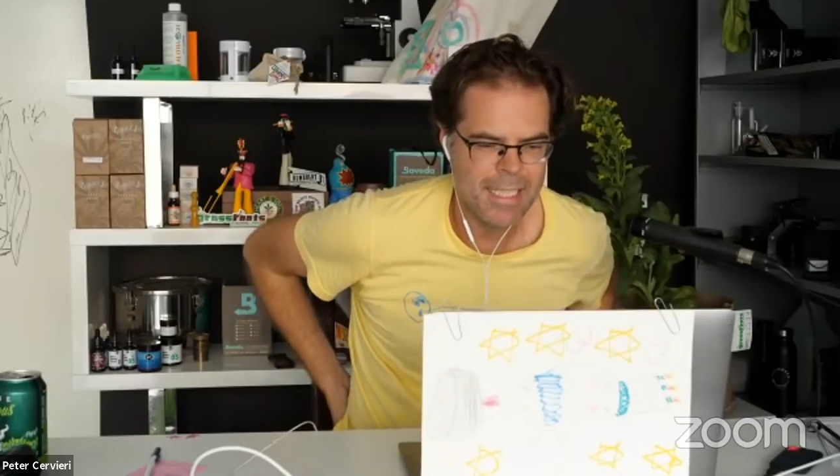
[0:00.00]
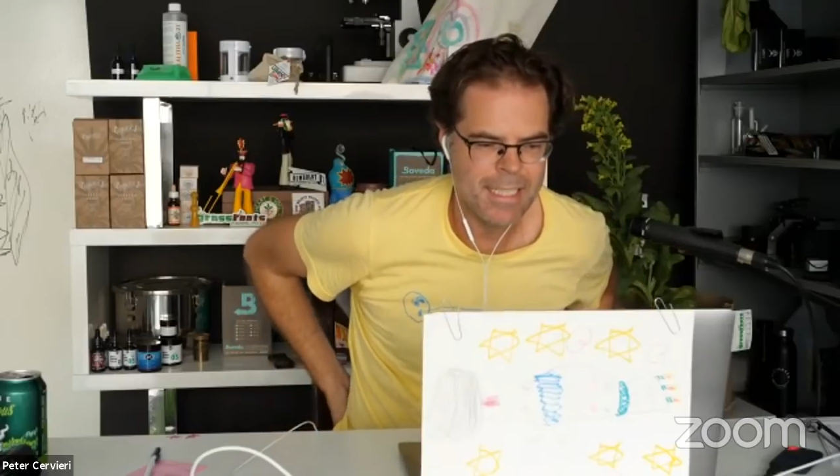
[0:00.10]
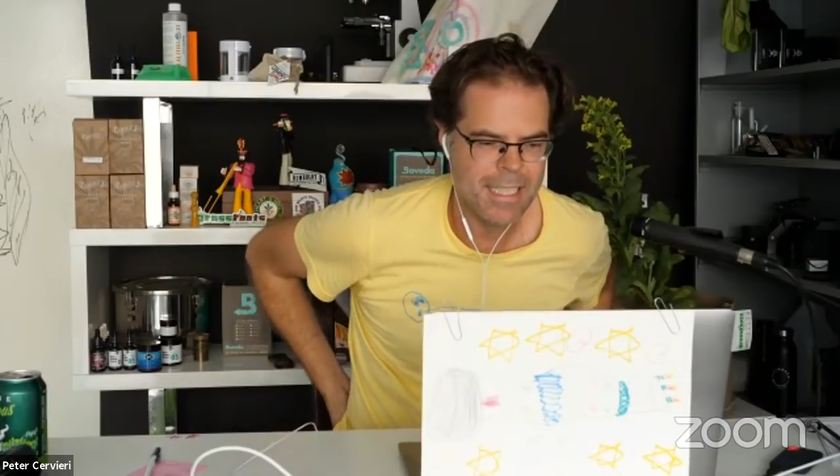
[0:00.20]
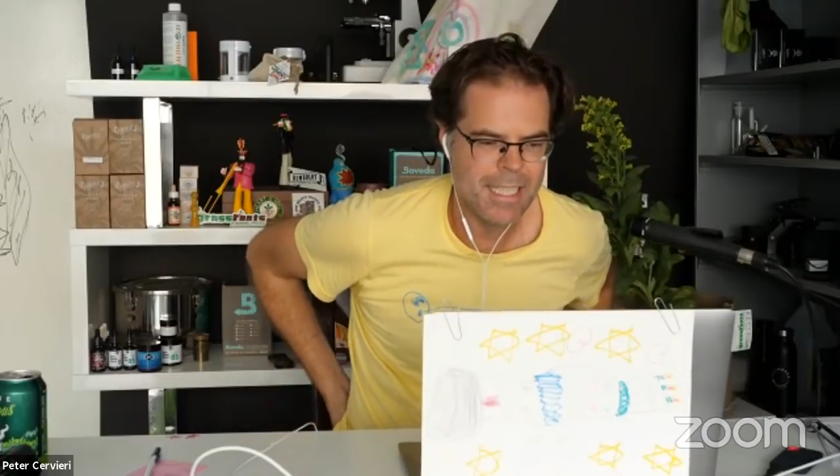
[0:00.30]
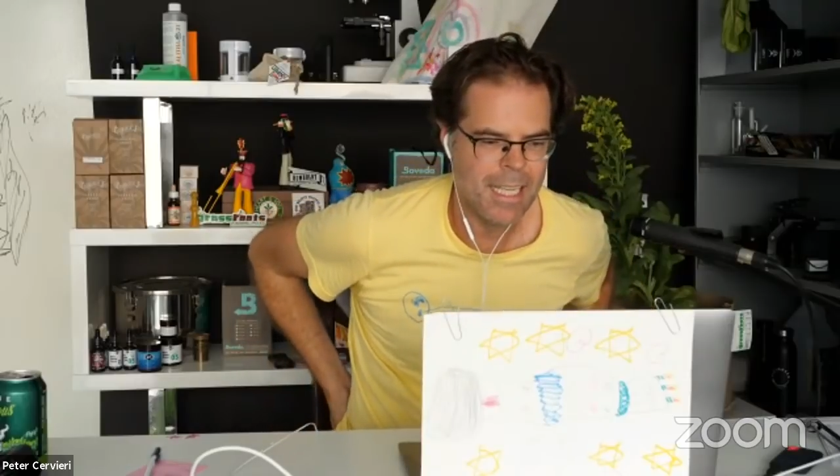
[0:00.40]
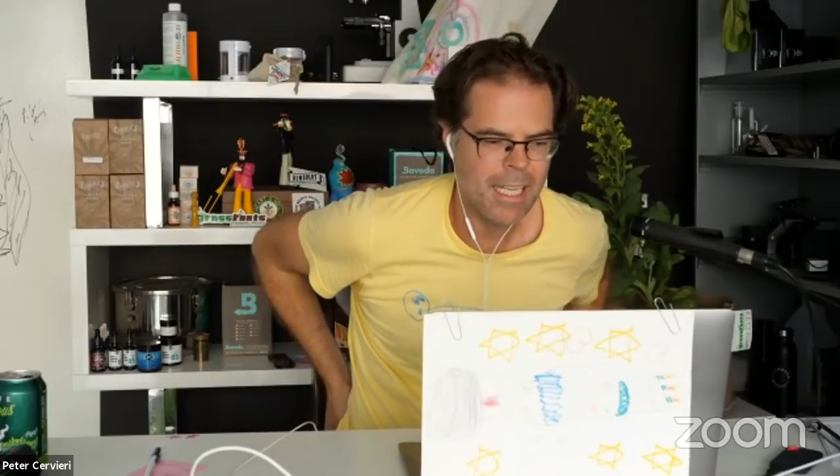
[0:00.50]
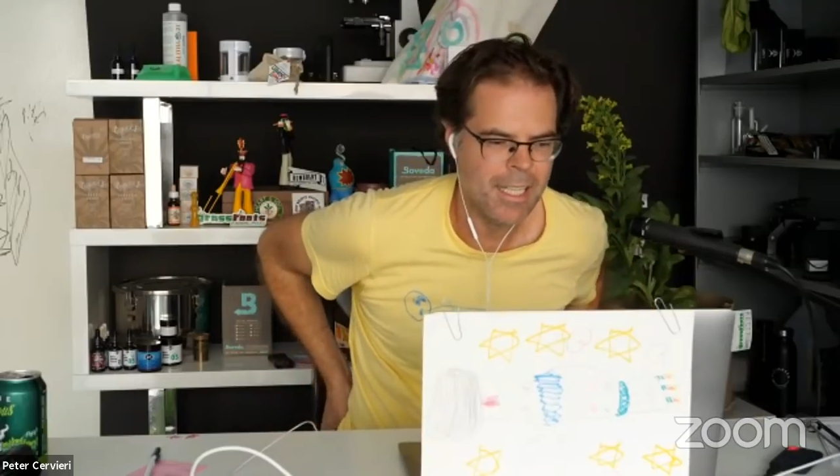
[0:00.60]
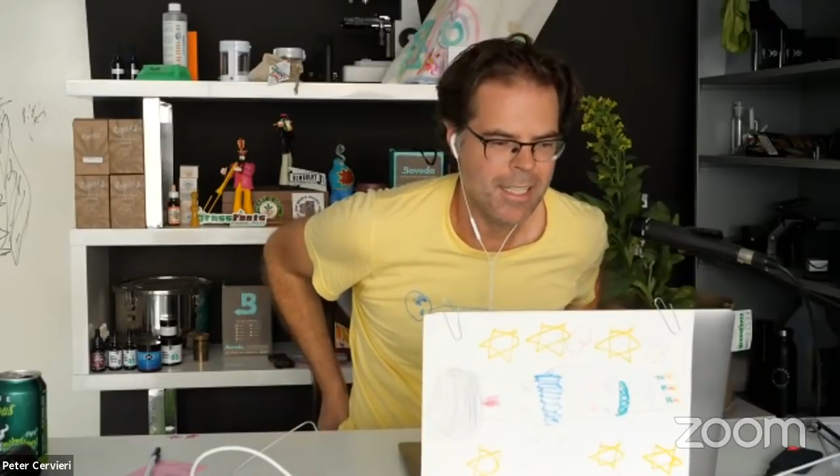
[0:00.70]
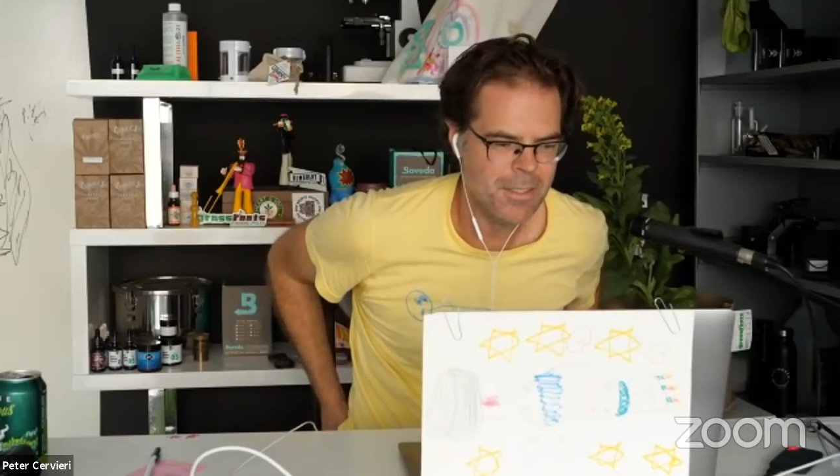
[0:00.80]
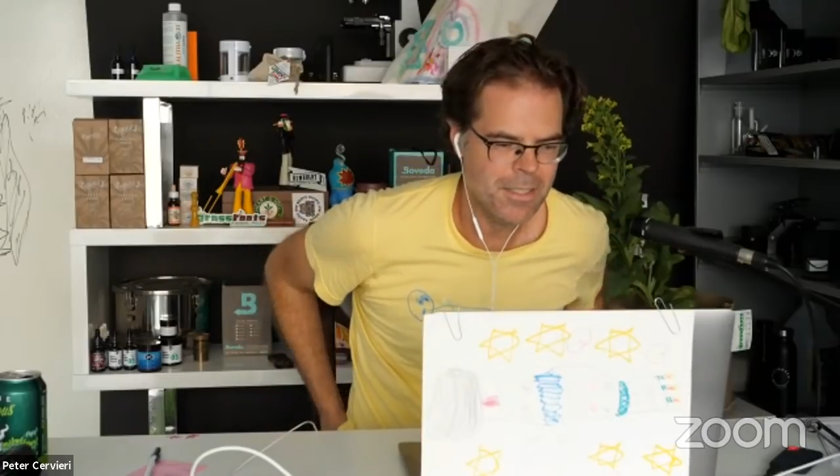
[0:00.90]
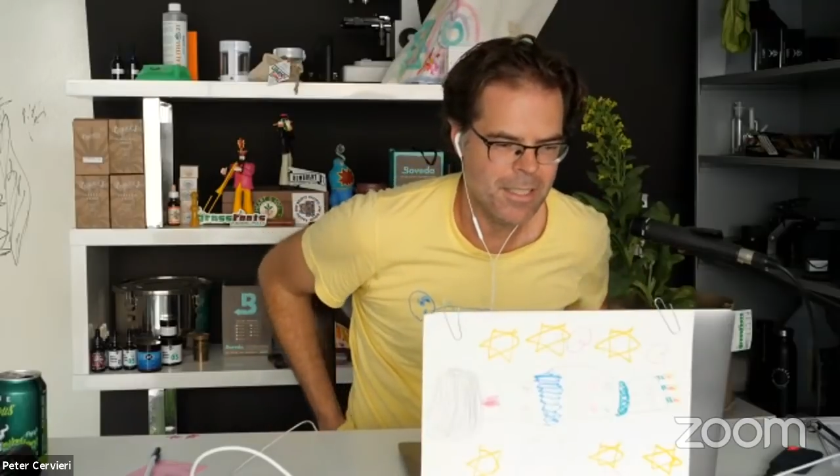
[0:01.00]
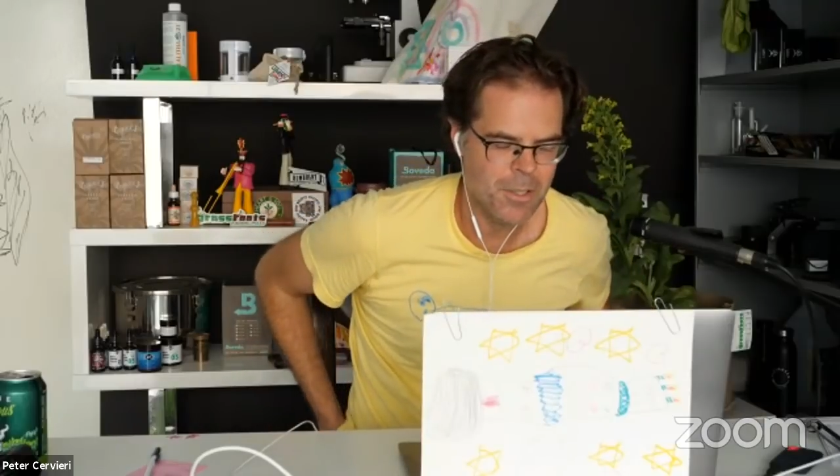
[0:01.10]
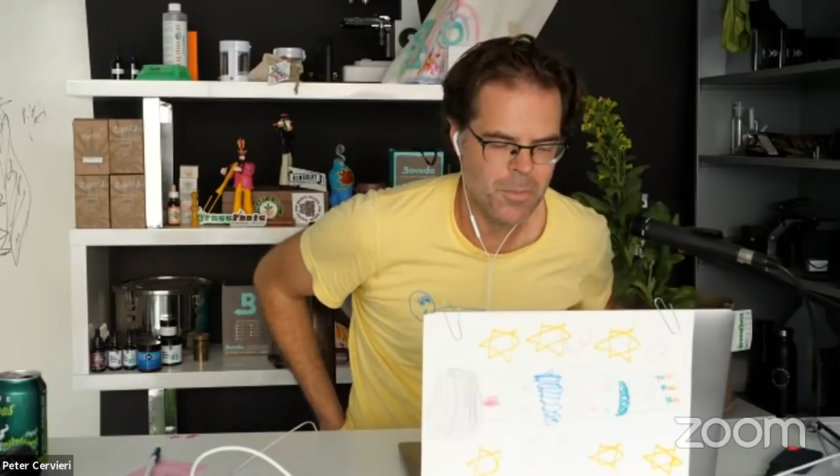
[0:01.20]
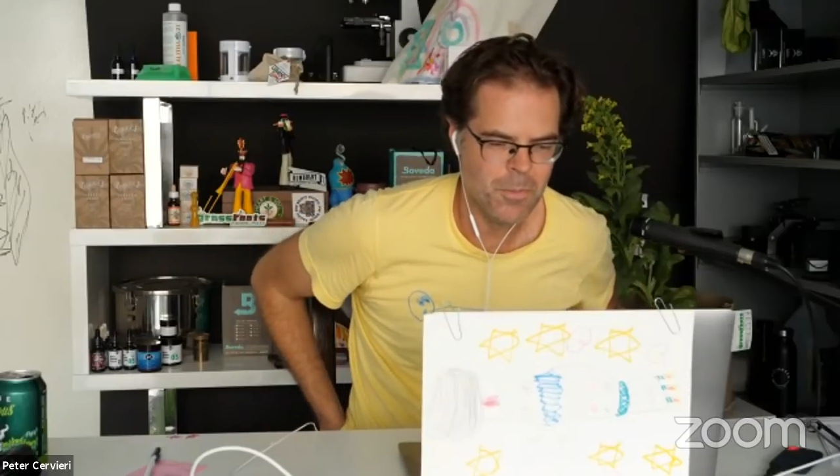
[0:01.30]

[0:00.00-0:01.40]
Uh, you know, we,